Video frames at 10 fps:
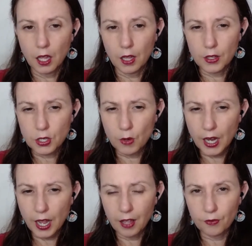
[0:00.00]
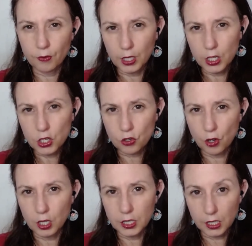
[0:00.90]
So I want to have really
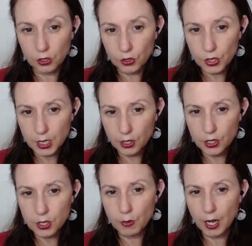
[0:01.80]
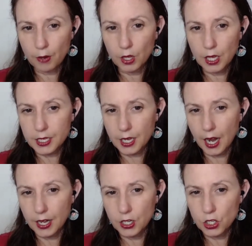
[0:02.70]
strong technical skills, but I realize that
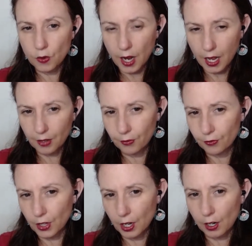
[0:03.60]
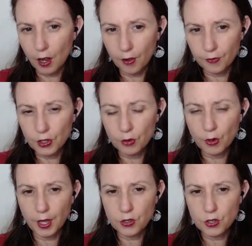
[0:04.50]
I do have a comfort with
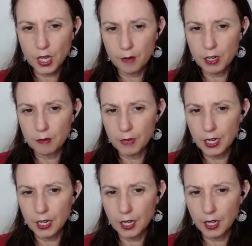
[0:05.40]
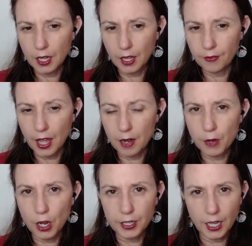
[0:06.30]
entertainment and media. I've had a
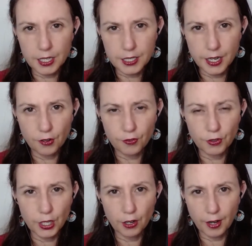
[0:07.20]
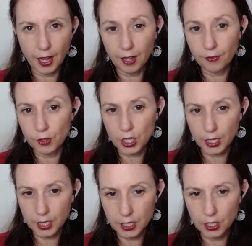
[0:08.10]
podcast now for 1.5 years, which I
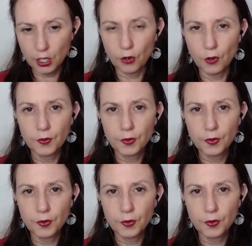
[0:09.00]
continue.